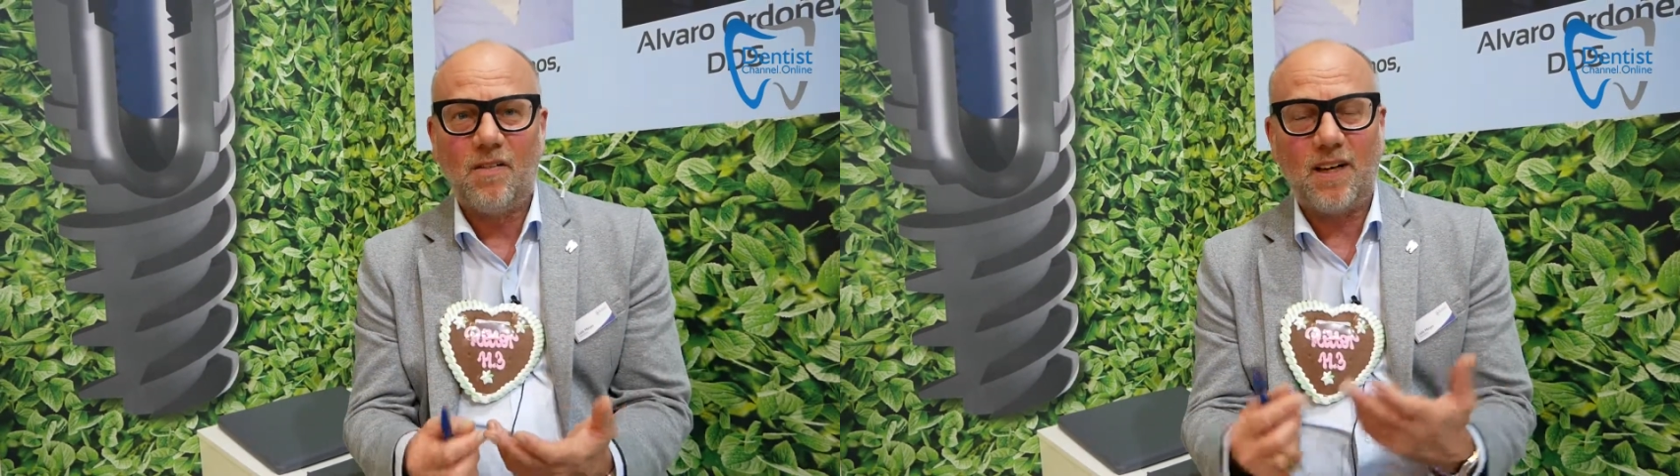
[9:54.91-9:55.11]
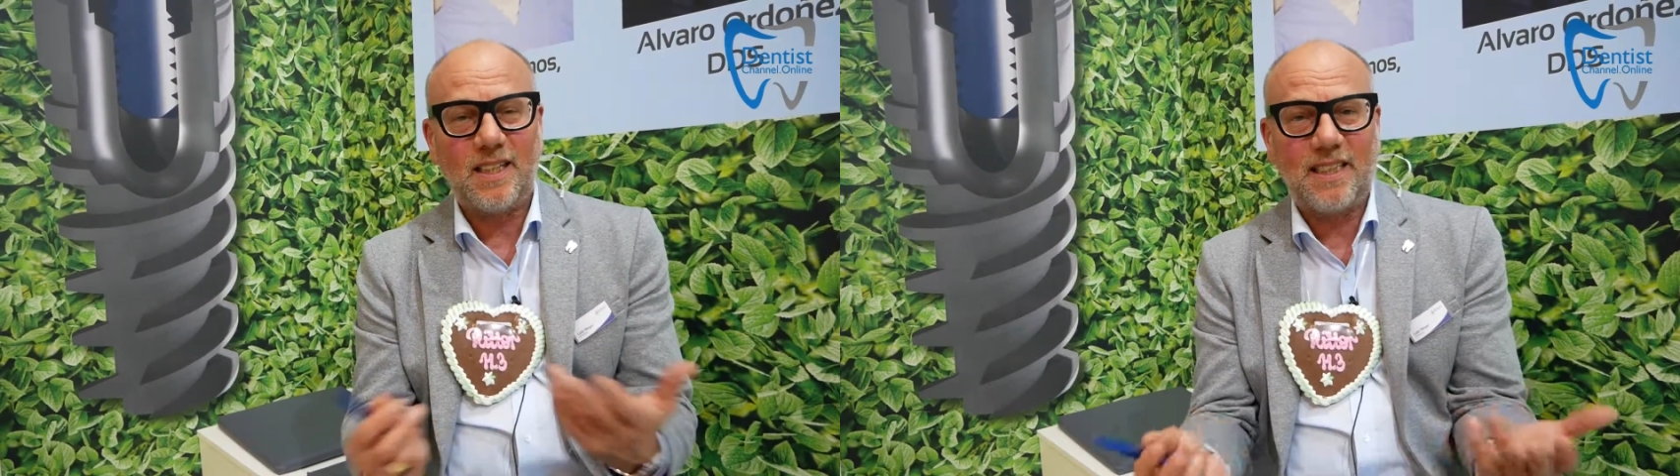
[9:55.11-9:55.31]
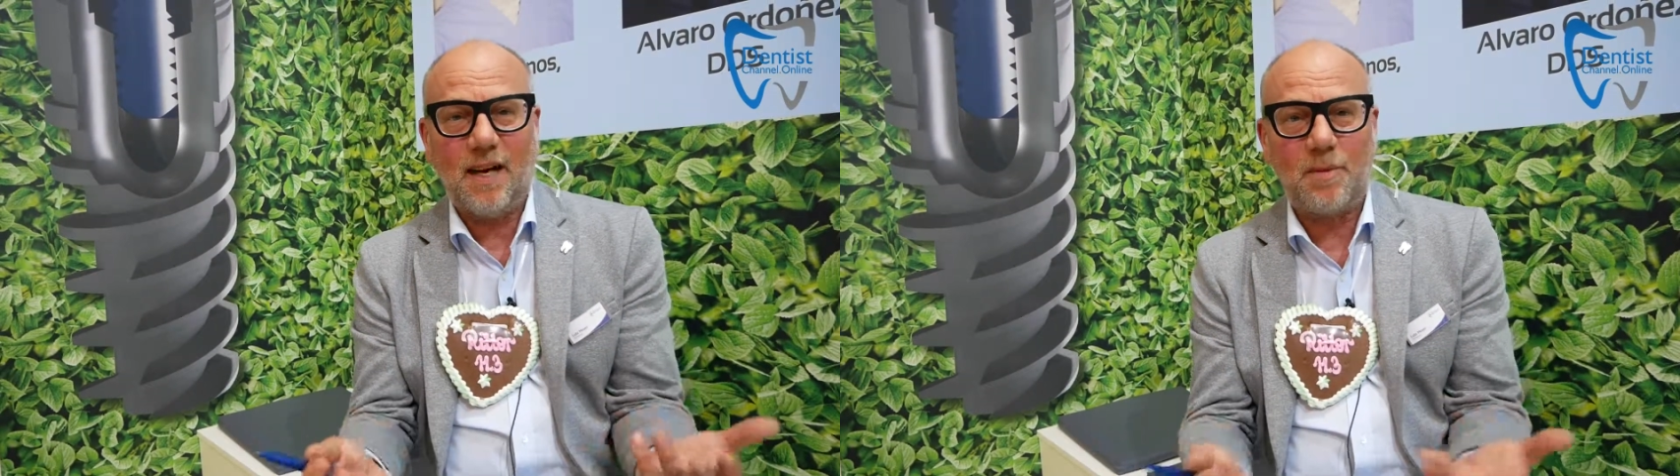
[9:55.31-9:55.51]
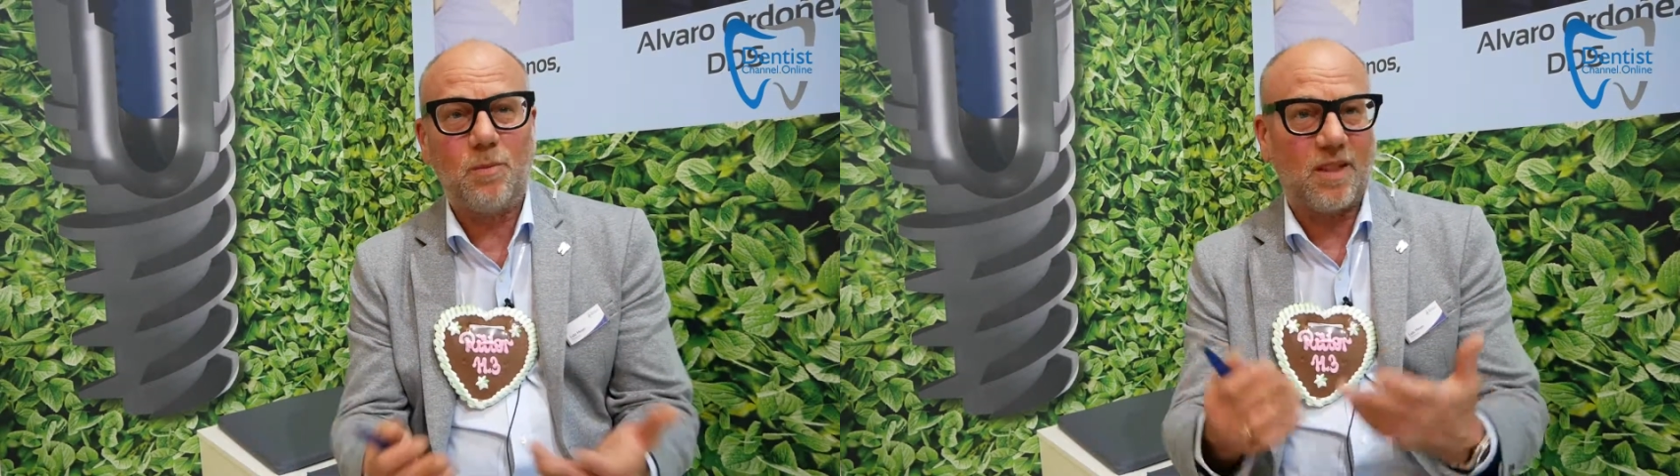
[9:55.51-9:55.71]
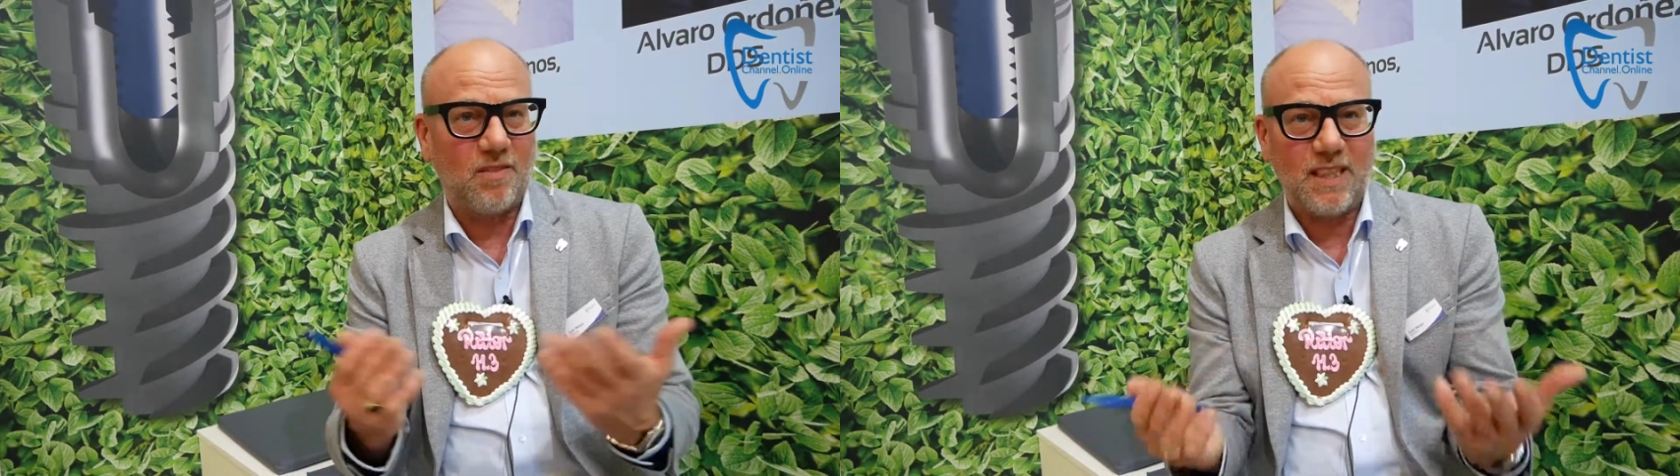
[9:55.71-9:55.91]
for example,
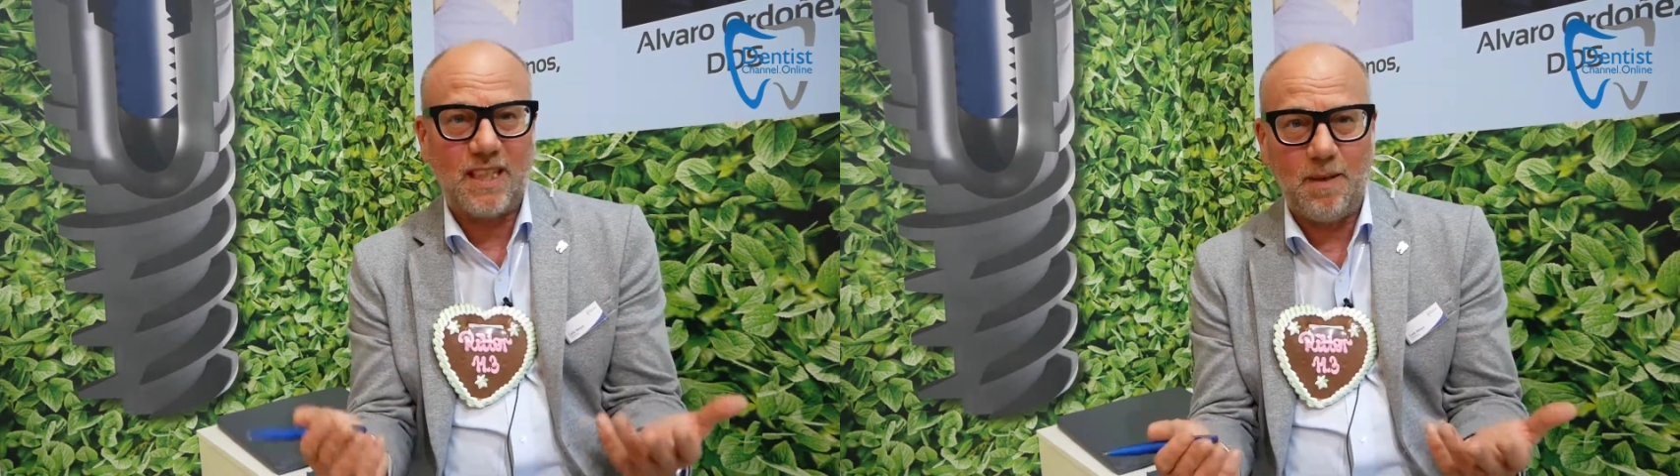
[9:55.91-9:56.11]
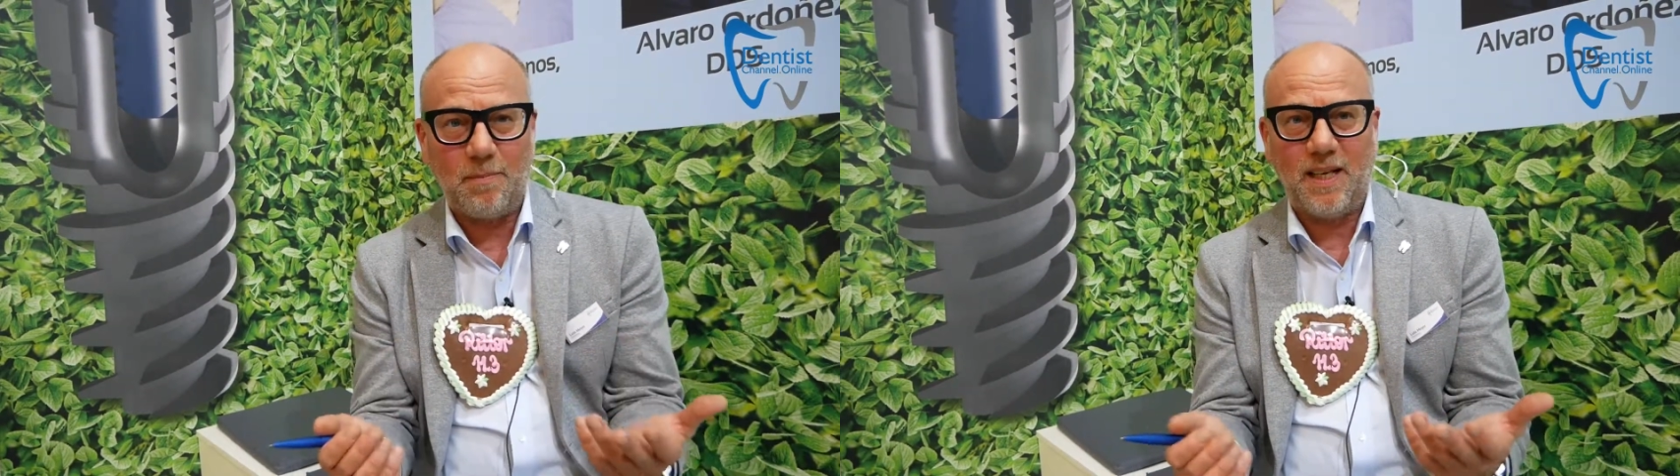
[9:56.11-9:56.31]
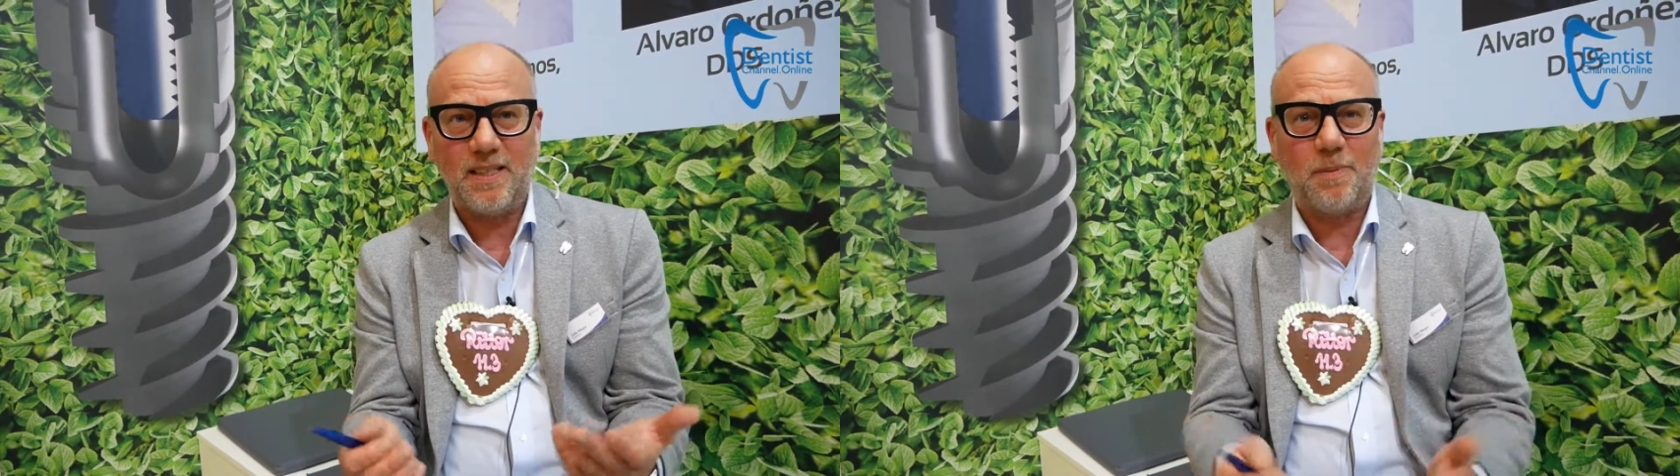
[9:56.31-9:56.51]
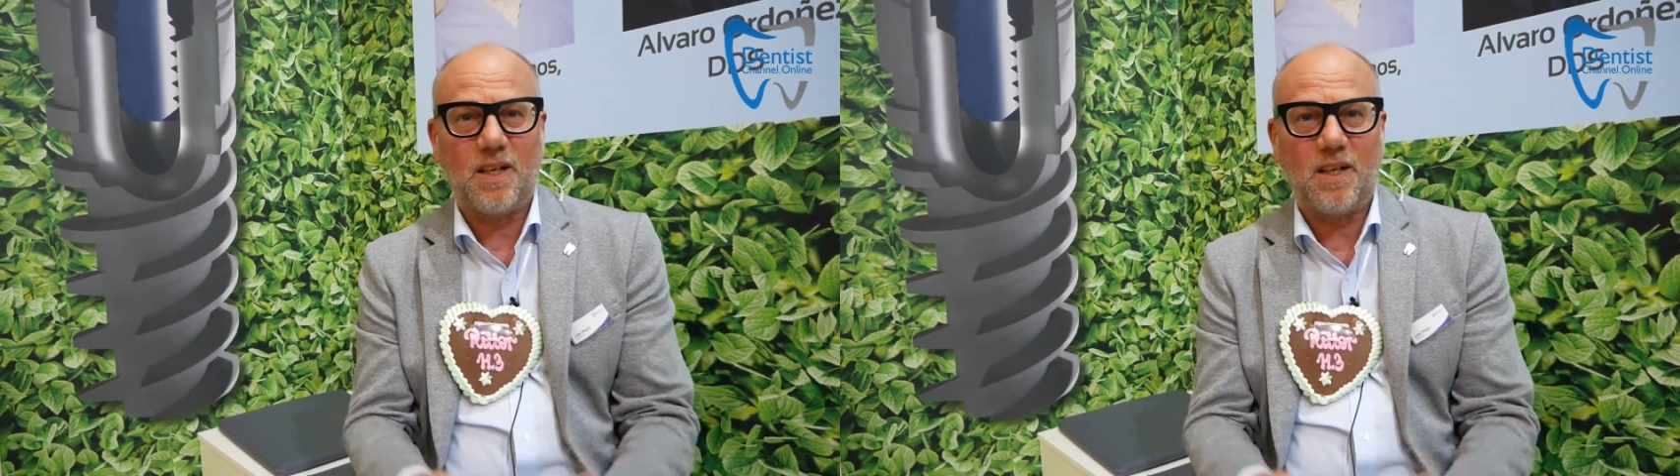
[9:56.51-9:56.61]
with Ritter implants,